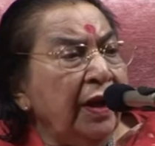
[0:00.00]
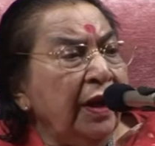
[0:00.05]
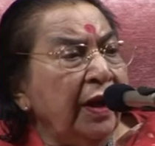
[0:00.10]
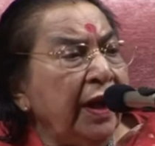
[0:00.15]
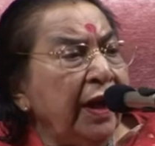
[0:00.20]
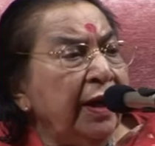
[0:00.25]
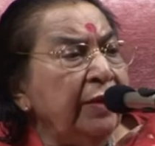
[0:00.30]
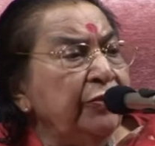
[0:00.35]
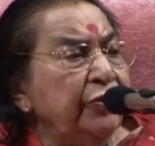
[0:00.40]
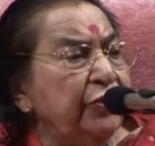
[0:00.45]

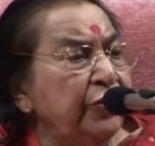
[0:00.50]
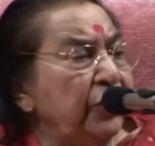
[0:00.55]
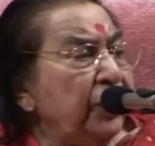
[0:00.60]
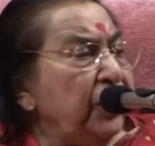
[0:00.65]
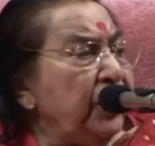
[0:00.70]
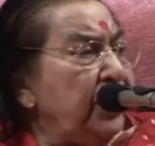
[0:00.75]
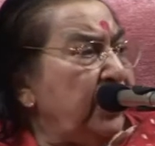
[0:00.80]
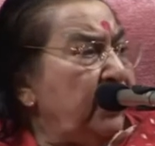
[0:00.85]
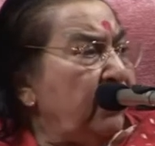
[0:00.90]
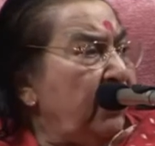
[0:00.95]
I'm sure
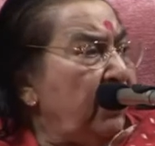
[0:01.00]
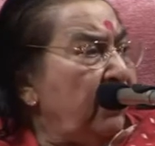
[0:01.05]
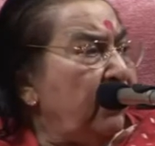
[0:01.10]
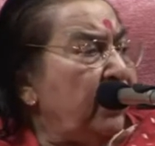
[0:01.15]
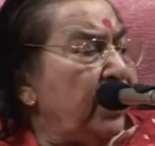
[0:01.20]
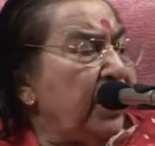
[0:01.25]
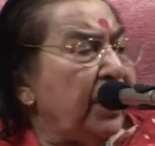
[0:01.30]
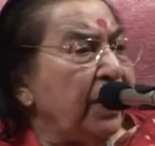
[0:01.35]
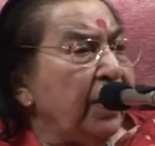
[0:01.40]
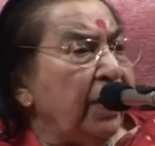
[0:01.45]
it will
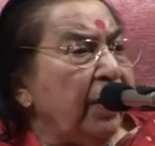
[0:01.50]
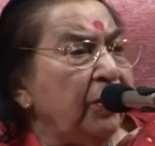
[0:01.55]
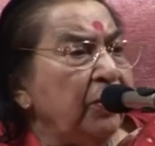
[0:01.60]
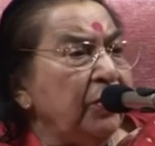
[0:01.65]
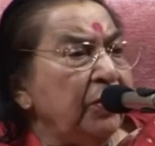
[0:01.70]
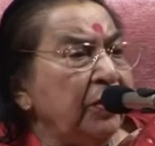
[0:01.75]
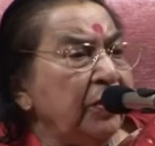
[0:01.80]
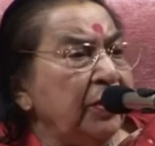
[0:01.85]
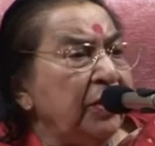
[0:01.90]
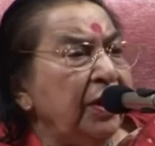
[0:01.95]
work out.
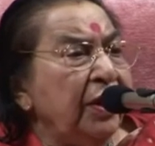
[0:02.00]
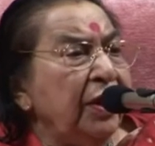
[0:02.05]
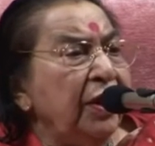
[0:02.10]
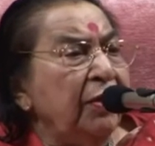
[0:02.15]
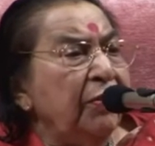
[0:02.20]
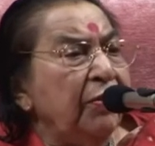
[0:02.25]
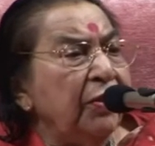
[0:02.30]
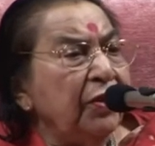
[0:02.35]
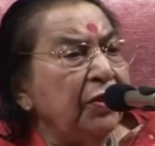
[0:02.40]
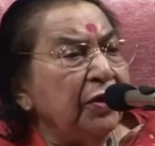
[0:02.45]

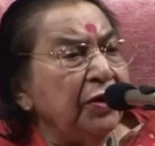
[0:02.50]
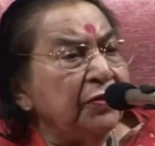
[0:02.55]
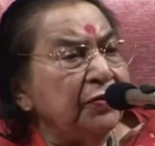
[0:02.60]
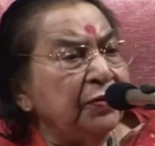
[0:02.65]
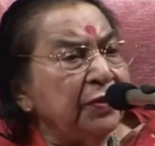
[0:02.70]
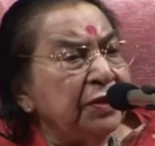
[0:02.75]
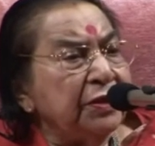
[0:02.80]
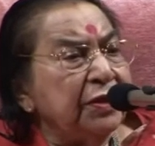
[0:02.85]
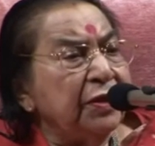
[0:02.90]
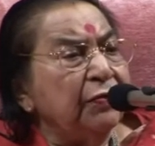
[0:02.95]
Because
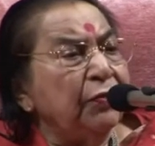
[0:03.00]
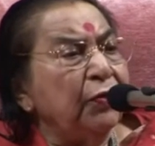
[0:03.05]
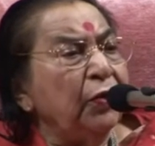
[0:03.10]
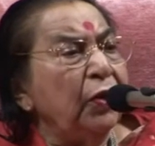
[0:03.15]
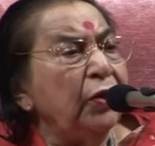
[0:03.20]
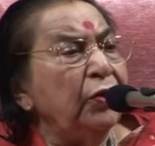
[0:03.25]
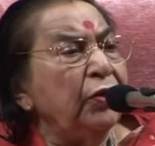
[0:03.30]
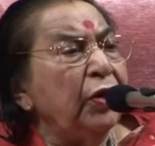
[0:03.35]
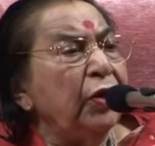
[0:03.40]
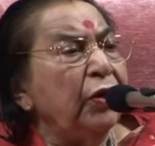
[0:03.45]
first of all,
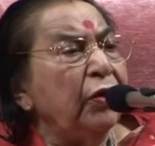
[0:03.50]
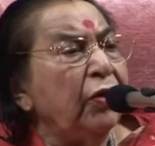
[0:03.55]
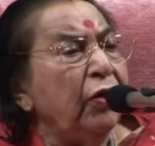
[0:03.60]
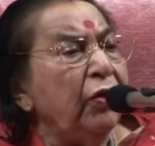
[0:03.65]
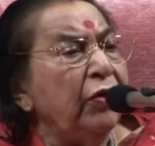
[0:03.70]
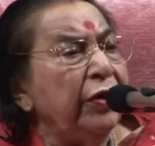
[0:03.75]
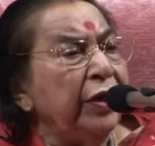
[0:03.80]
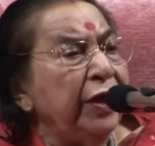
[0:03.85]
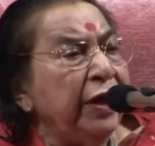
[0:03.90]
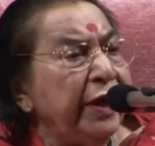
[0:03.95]
you are all
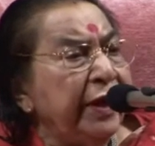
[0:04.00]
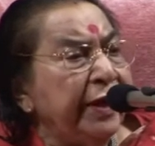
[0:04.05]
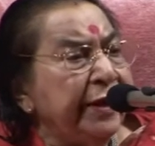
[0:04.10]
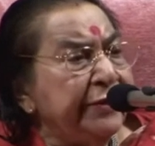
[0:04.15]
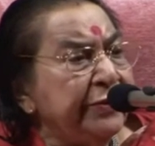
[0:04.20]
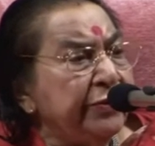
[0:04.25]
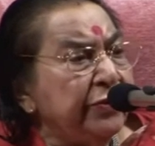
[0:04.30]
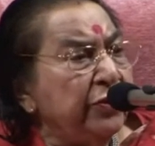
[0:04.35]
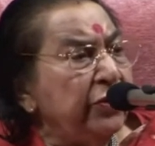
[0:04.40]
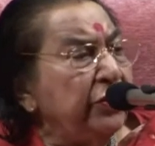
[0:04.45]

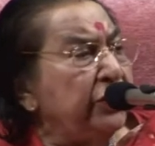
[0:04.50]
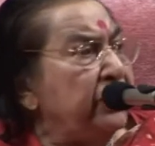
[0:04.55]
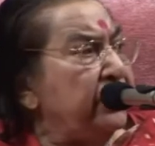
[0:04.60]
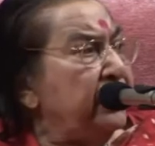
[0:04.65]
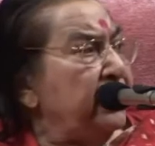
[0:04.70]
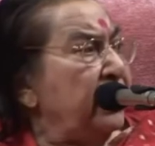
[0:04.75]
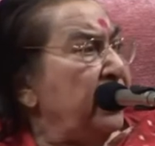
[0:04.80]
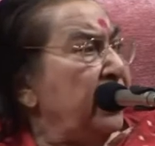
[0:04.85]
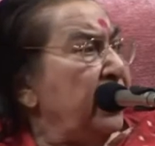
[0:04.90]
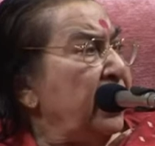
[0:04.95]
realized souls.
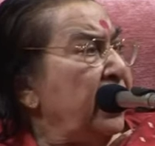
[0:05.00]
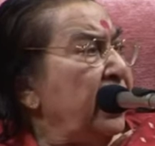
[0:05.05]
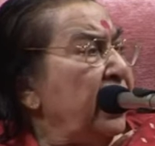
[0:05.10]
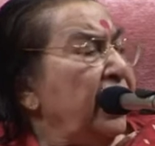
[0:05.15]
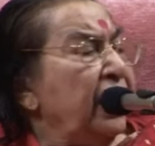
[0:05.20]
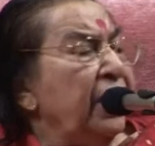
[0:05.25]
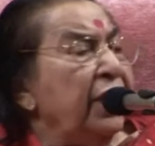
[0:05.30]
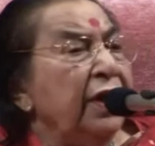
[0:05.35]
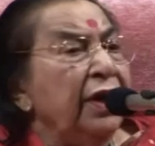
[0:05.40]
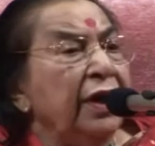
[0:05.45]

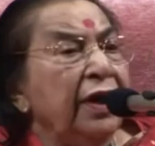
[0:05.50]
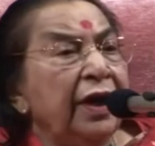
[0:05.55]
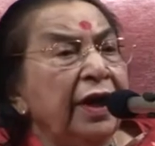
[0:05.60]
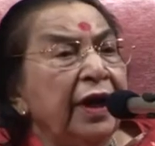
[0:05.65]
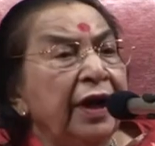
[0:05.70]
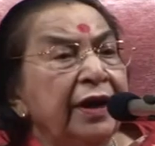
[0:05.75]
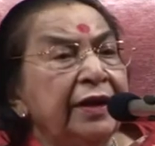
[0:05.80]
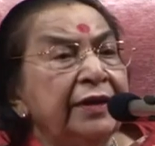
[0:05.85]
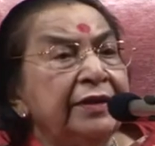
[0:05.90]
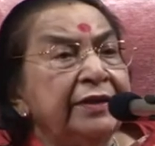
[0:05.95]

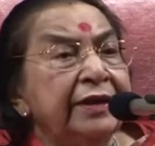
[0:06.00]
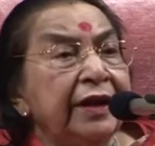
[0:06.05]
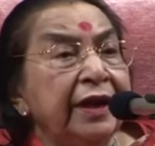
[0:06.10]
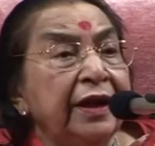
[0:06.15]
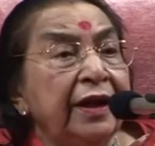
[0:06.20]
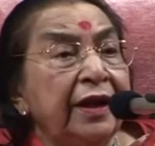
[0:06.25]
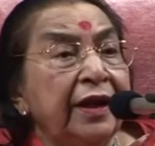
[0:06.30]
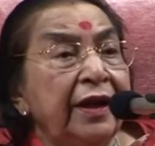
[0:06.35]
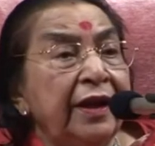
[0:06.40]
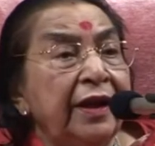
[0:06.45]
And
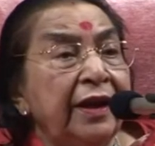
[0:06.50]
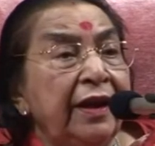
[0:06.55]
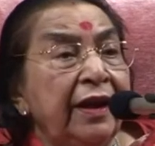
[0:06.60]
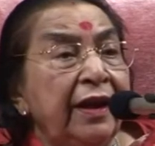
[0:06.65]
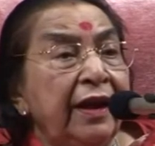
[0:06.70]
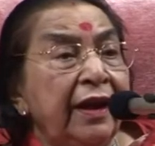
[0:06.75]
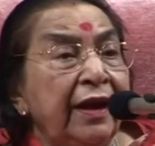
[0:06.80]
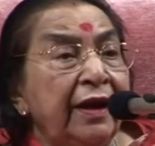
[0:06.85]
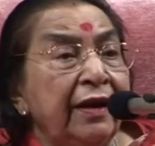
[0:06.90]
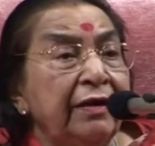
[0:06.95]
secondly,
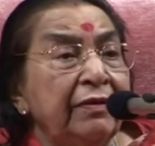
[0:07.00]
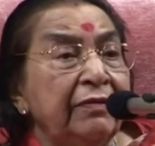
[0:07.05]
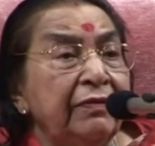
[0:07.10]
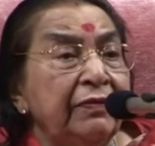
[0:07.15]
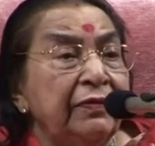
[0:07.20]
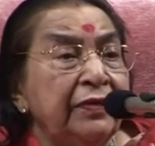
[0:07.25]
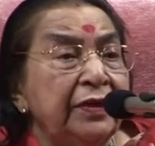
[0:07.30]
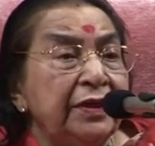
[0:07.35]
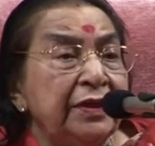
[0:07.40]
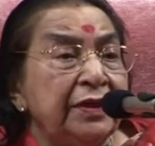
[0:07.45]
love
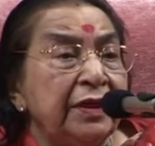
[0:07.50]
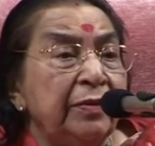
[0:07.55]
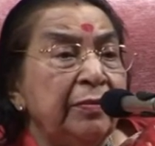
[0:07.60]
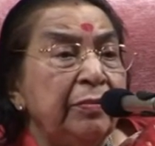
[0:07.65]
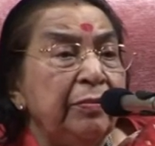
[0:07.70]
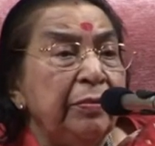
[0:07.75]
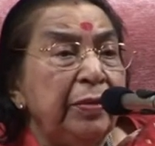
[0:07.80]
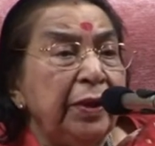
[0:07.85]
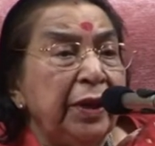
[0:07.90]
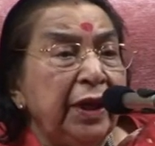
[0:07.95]
is the
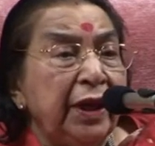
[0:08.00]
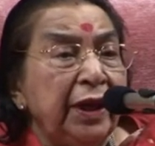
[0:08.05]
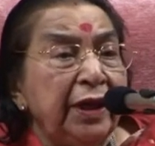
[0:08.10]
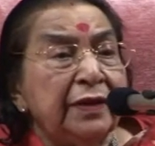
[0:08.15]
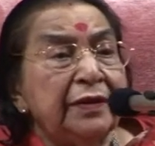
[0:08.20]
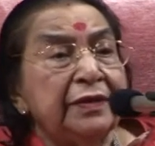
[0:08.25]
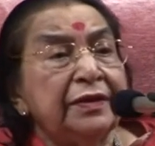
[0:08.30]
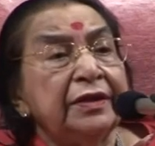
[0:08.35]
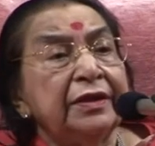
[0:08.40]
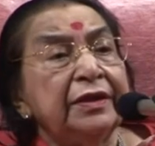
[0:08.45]

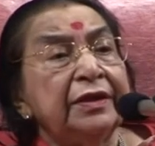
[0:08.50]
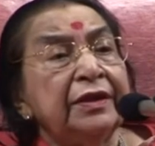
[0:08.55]
biggest